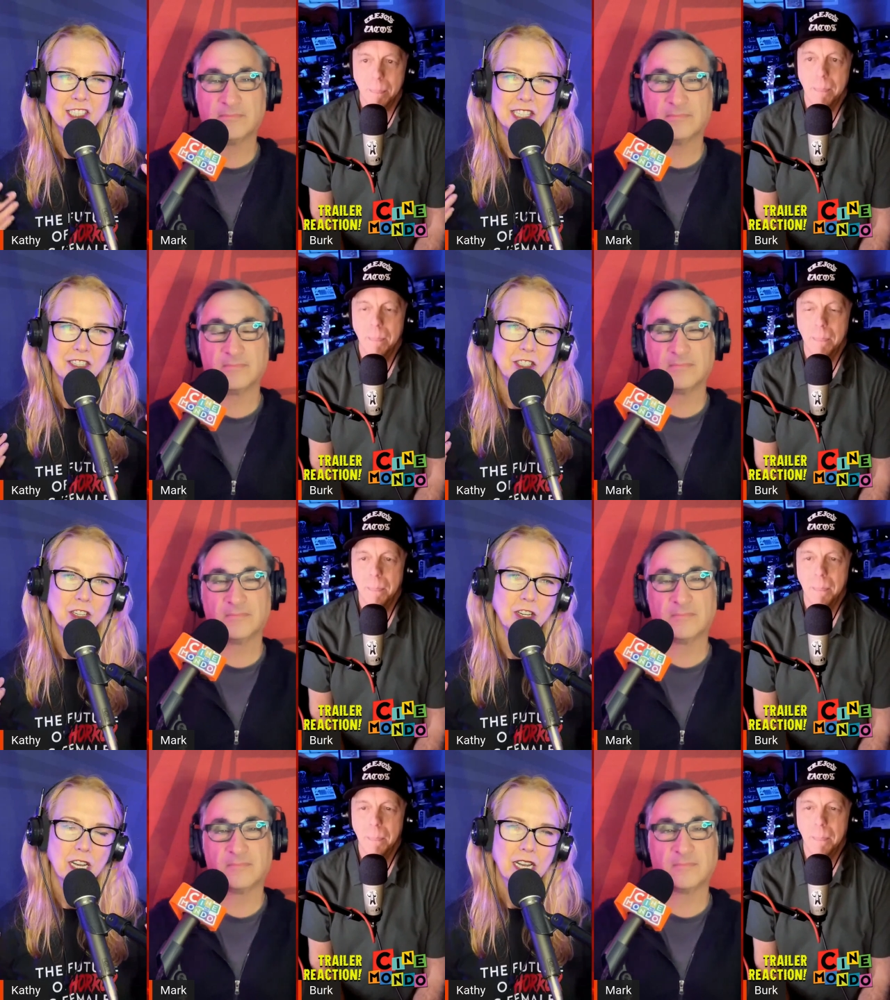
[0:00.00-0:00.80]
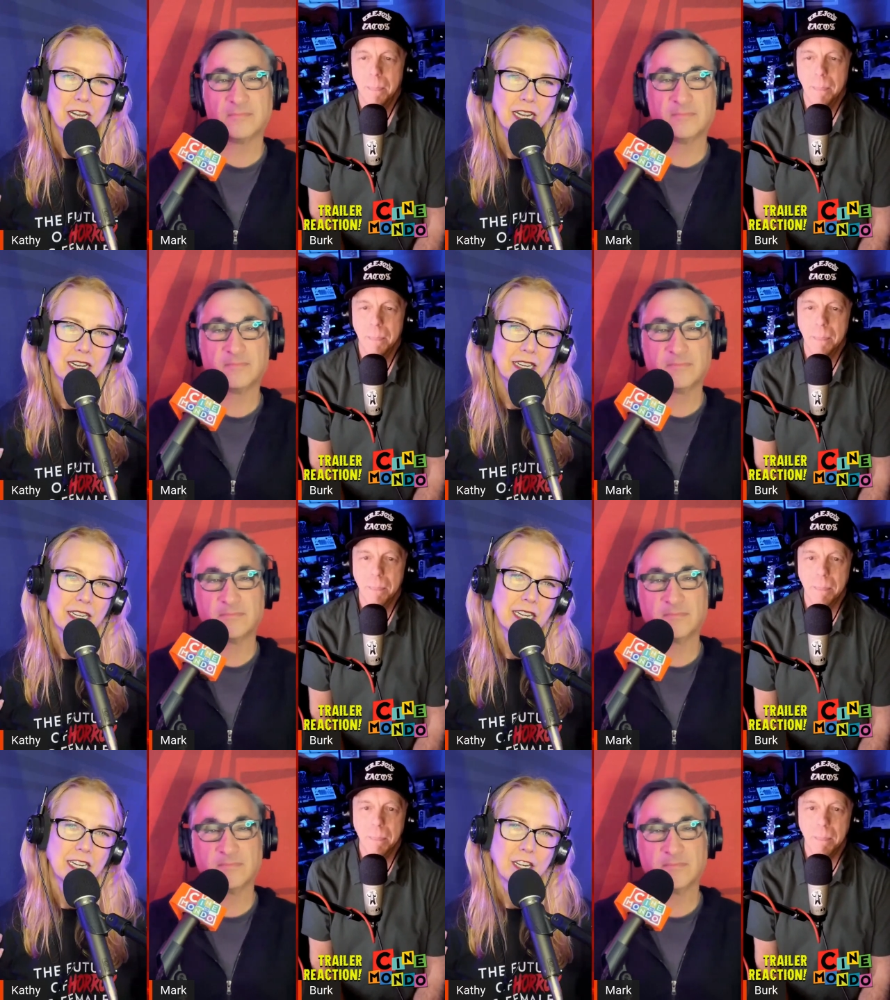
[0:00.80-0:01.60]
Speaker 1: such a uh,
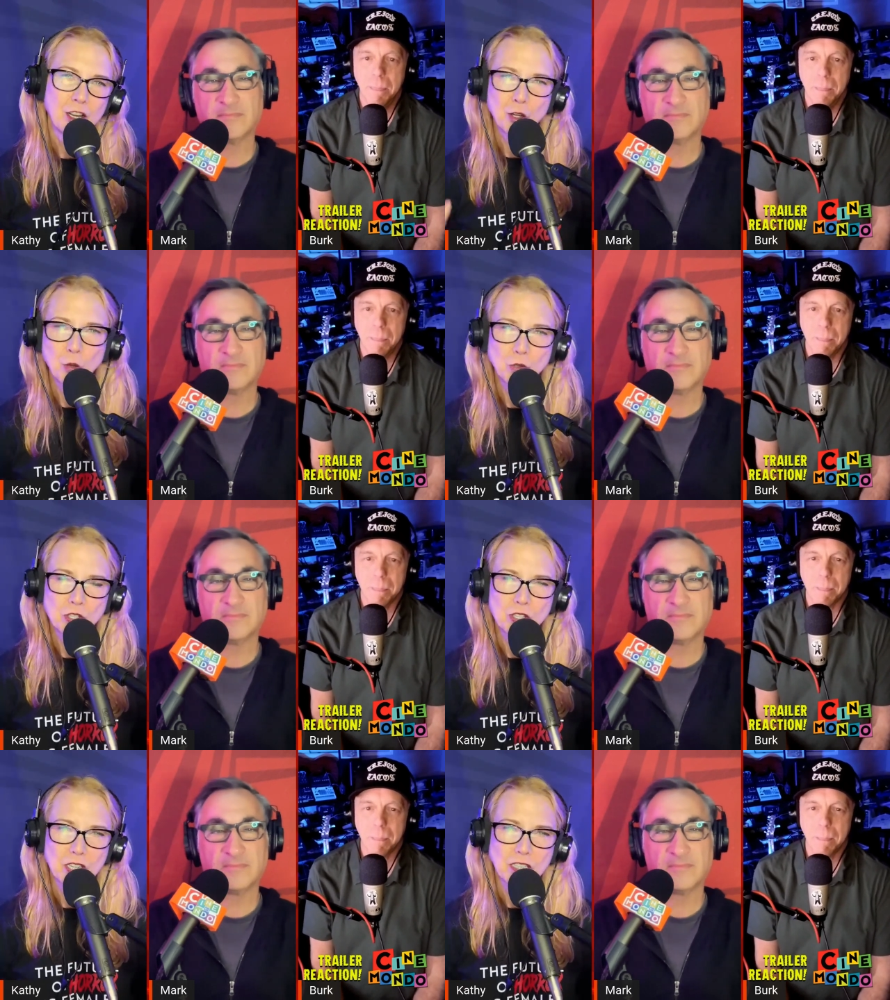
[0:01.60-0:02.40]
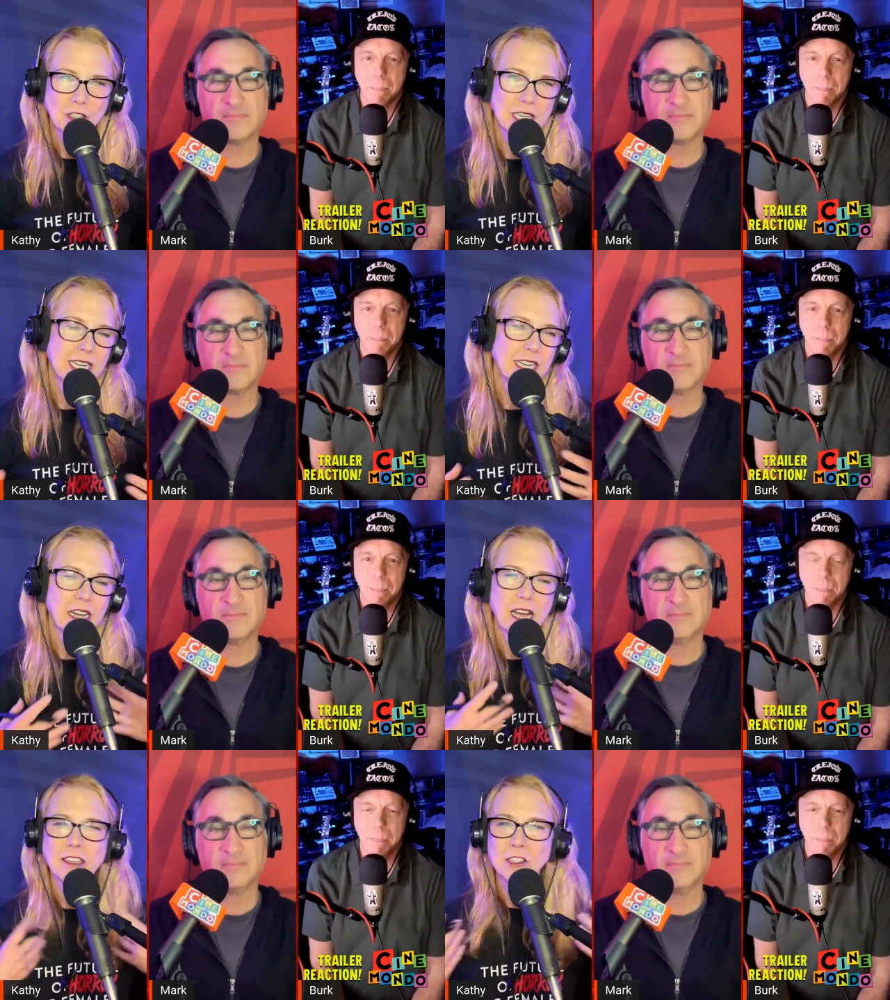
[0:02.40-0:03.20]
cute
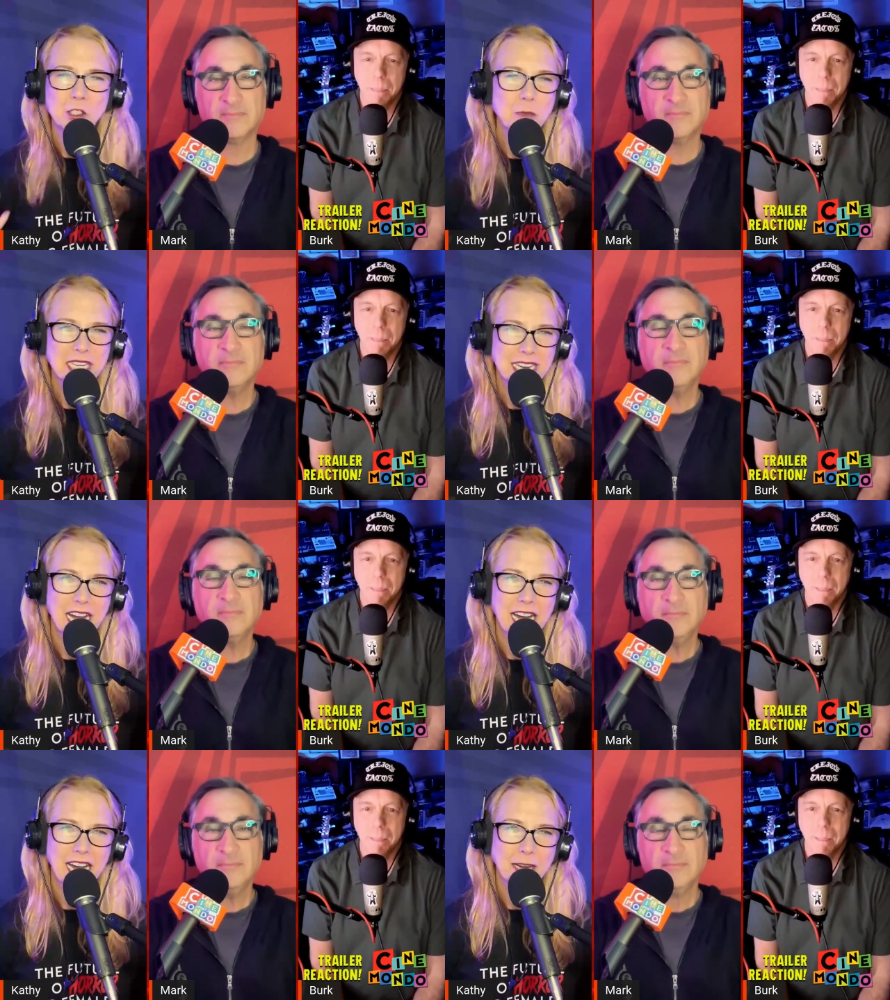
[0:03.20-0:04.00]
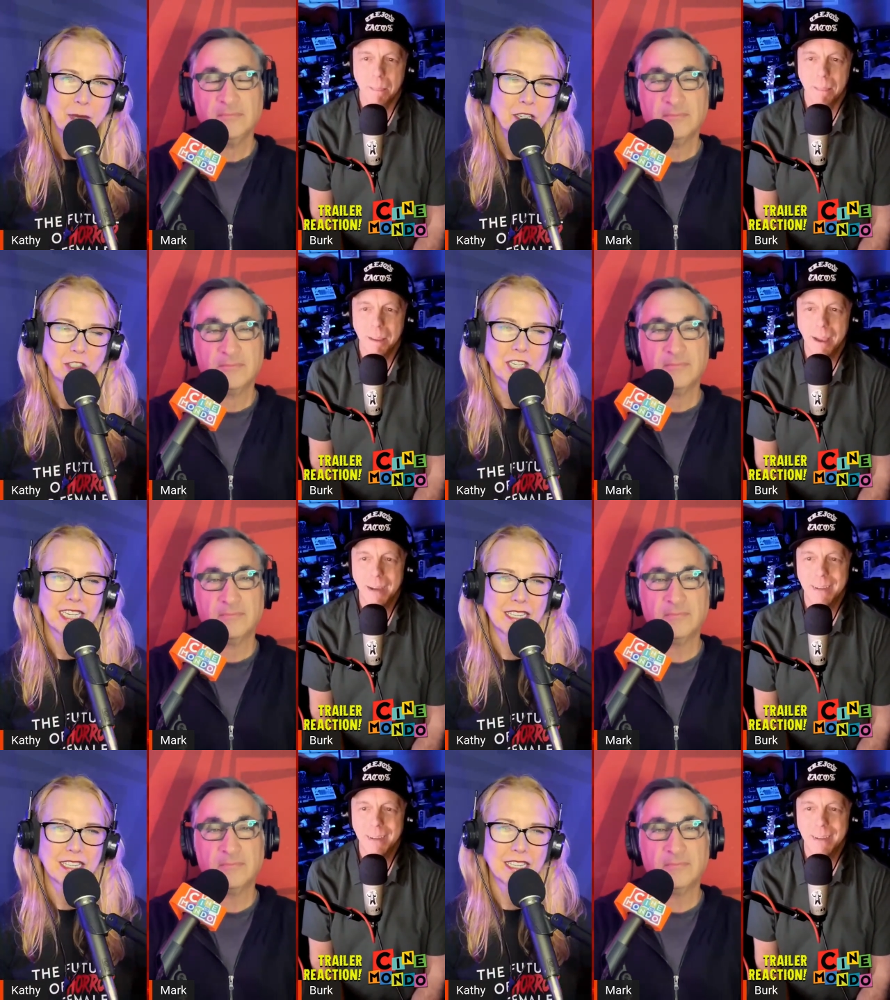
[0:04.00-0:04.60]
looking unassuming guy but it looks yeah.